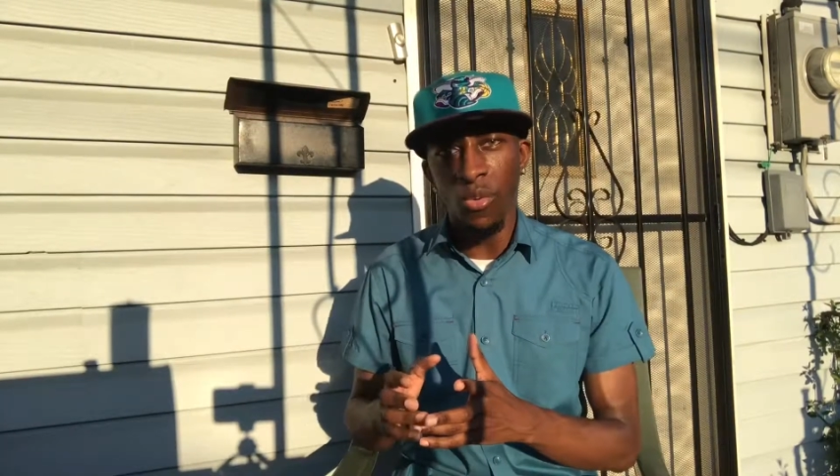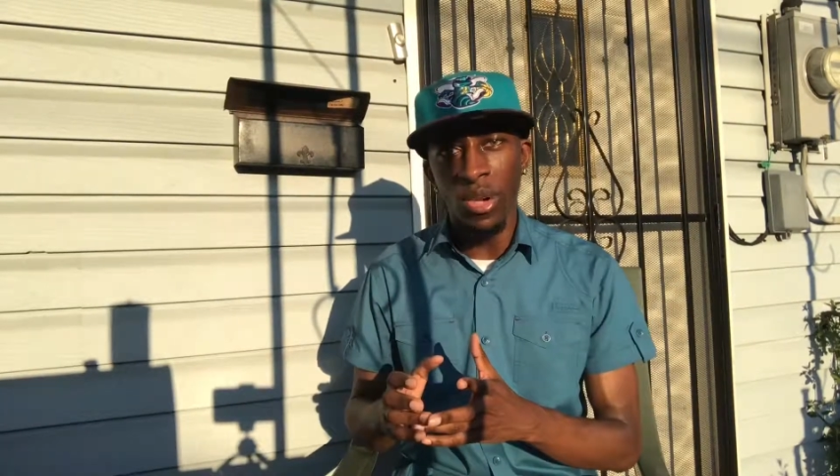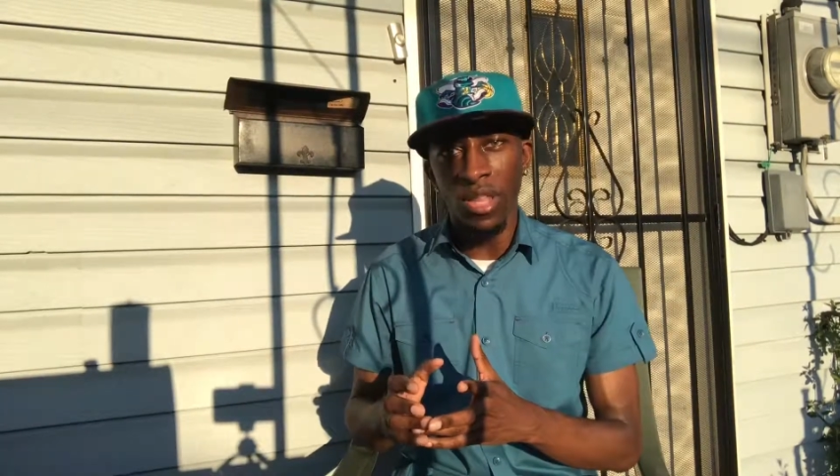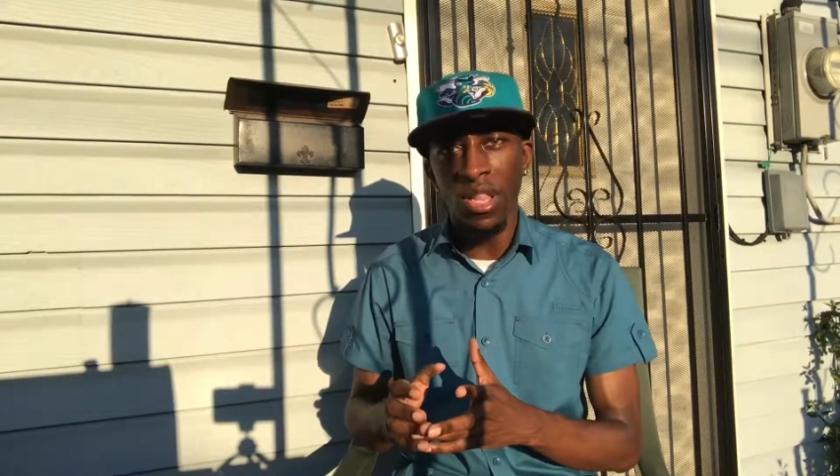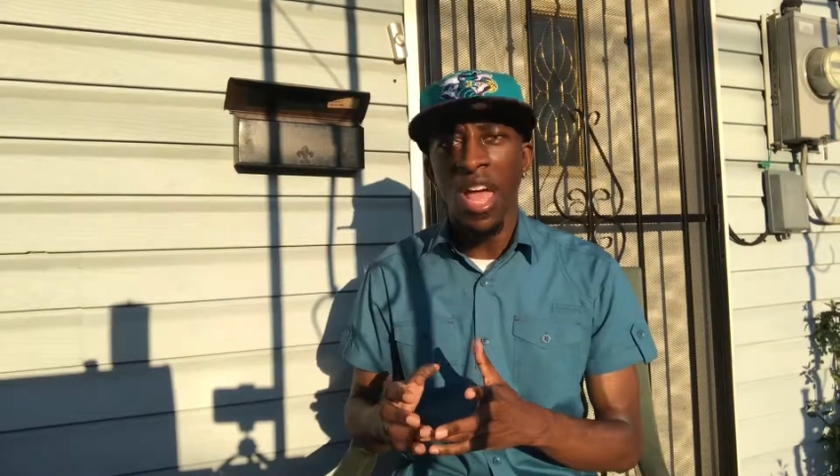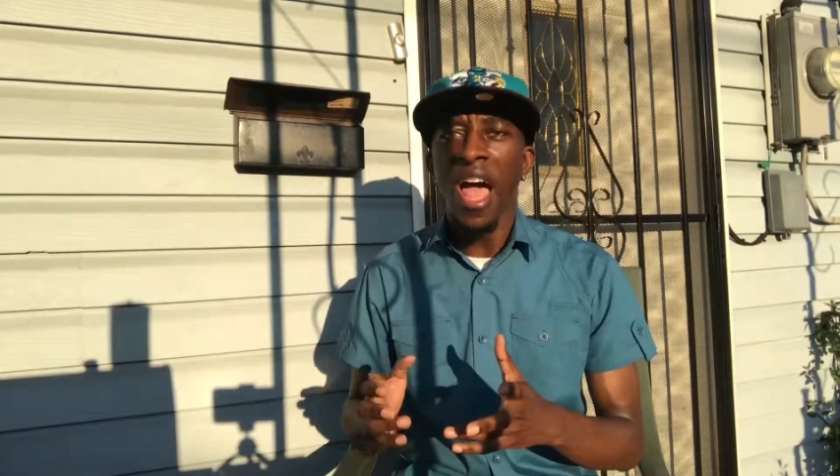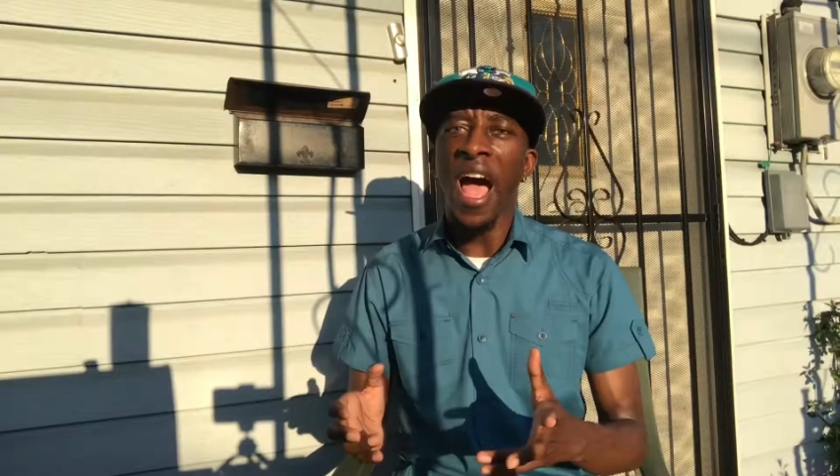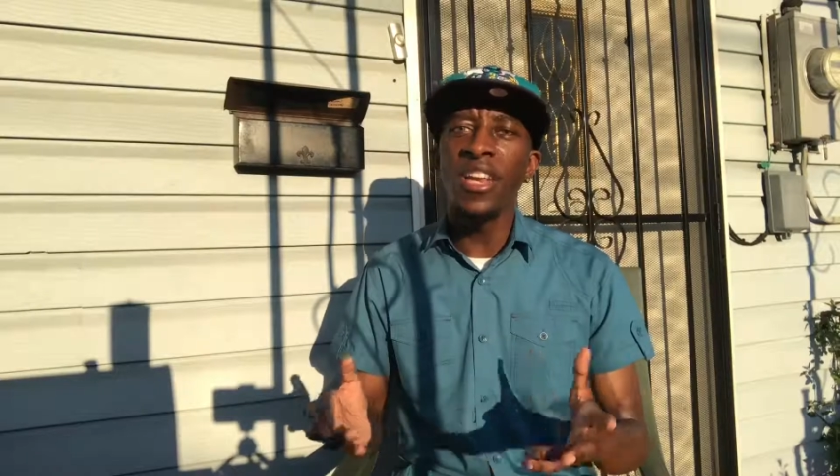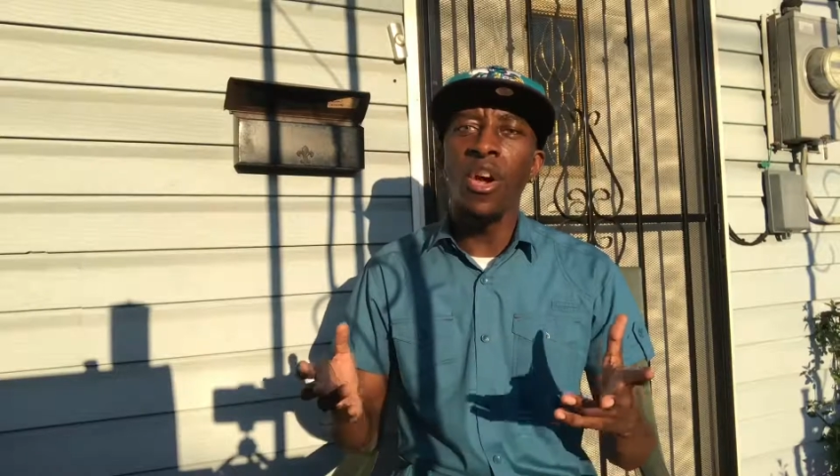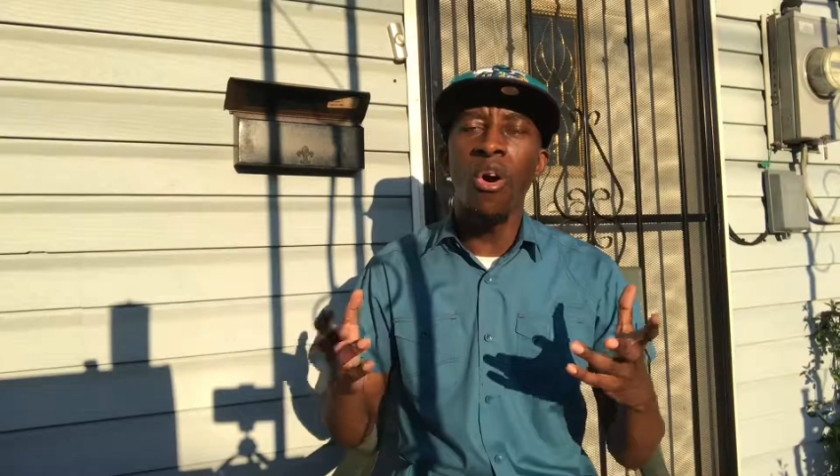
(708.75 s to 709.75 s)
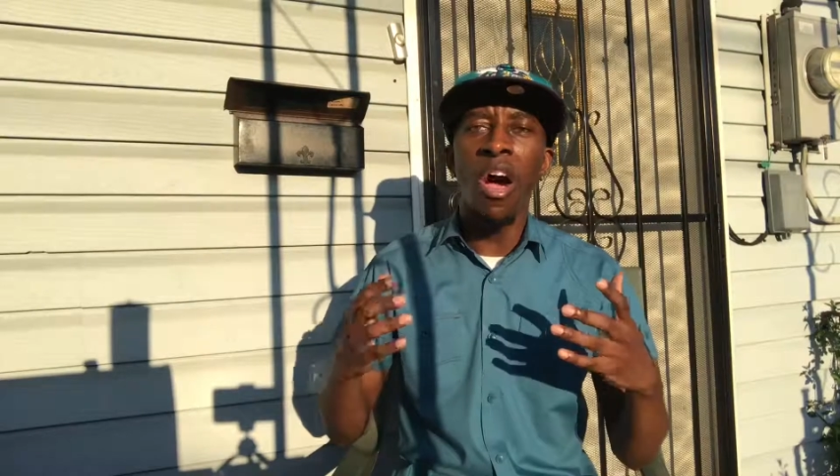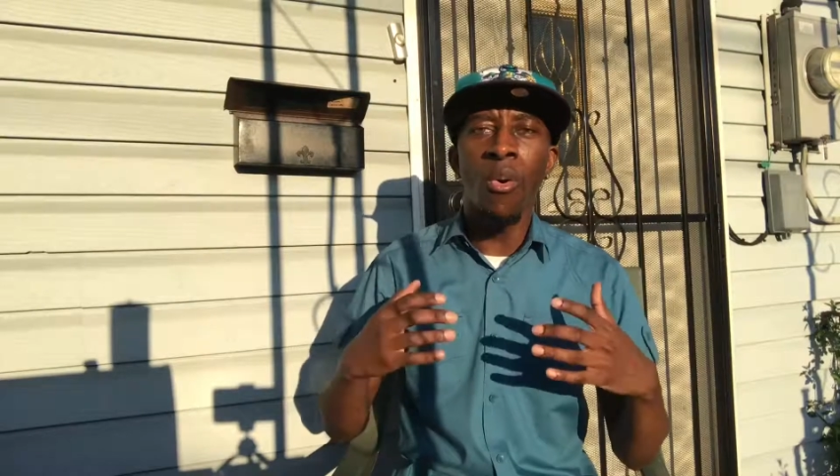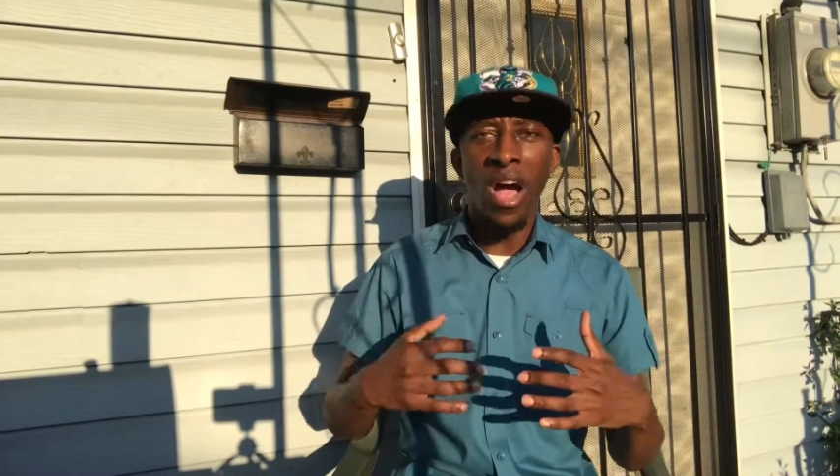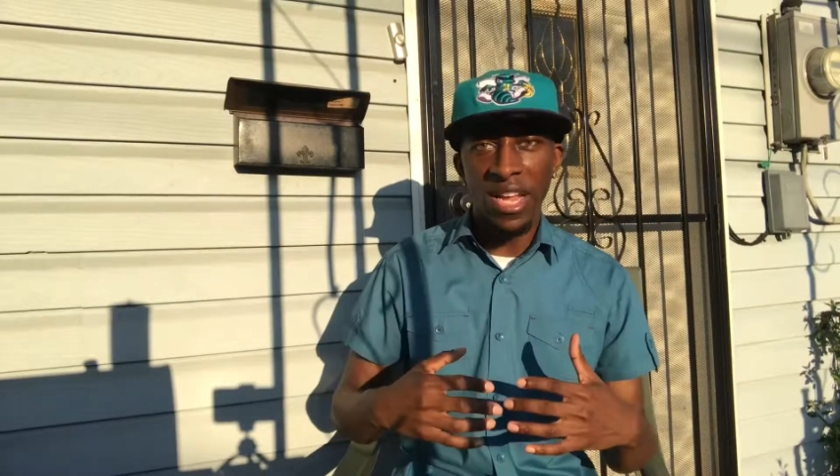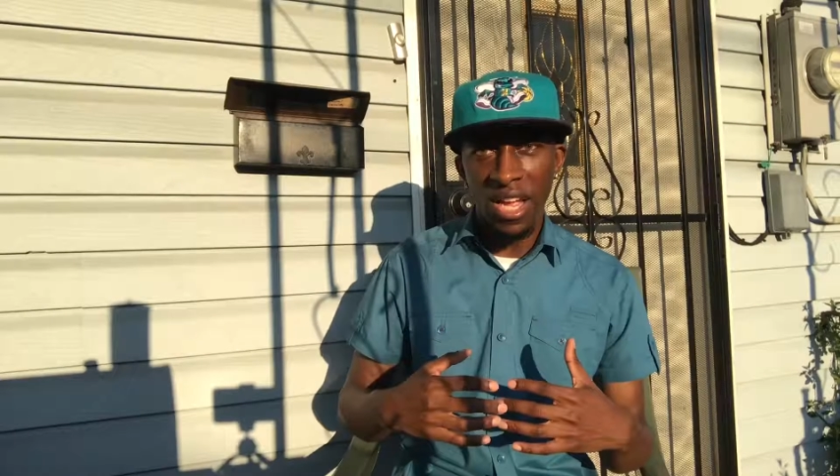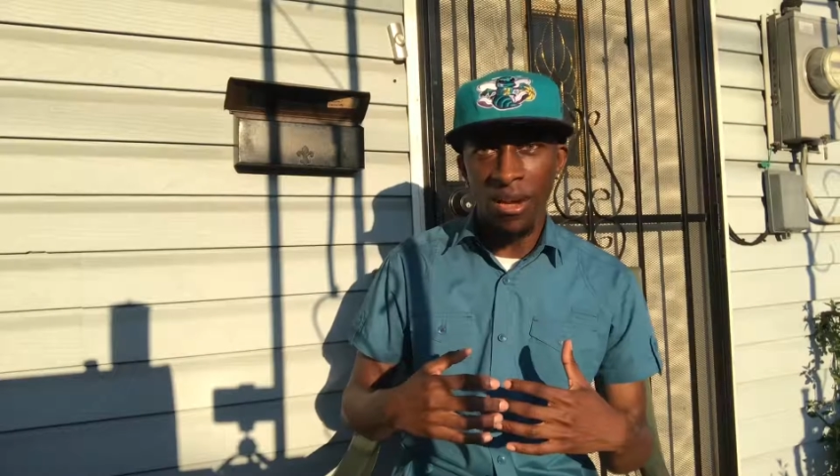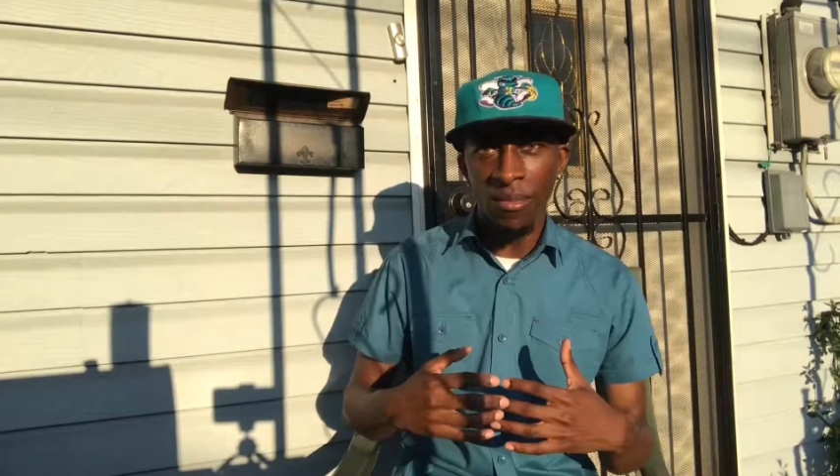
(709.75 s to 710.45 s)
with. I know how I